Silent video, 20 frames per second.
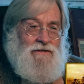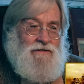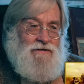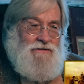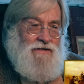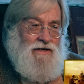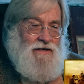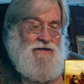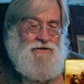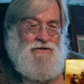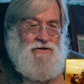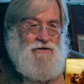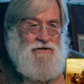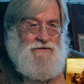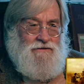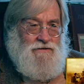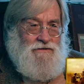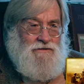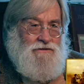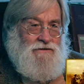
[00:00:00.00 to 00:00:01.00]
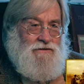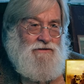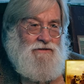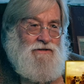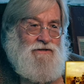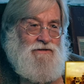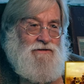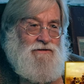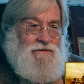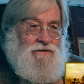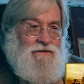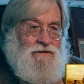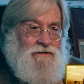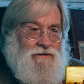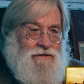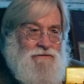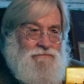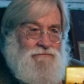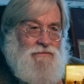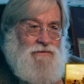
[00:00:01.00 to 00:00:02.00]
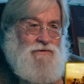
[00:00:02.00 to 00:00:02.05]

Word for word: Santa Clauses and, uh,